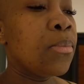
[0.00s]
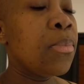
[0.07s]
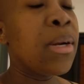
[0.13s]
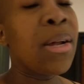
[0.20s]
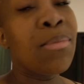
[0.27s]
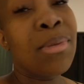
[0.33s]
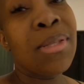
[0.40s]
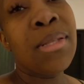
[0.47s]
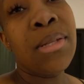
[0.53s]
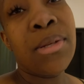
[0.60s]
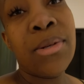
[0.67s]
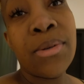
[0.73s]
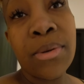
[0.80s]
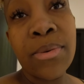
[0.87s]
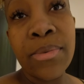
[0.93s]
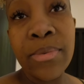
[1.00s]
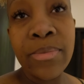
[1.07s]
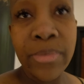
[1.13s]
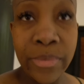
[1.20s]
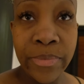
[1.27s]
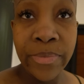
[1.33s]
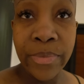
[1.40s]
But I'm still
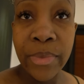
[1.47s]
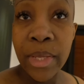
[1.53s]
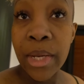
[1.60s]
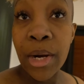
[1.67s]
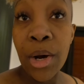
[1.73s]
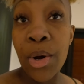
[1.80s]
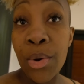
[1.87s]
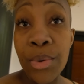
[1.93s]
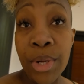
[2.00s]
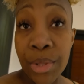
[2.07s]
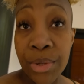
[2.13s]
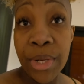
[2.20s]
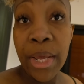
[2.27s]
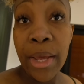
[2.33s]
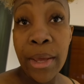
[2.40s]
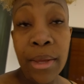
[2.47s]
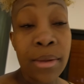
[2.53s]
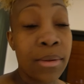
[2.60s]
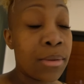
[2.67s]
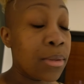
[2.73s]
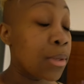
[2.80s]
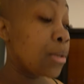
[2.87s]
in a whole nother
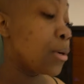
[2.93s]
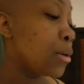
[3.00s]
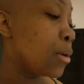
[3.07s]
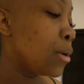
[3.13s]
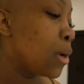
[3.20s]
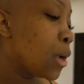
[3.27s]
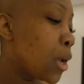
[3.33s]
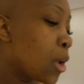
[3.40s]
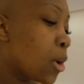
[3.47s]
day than her.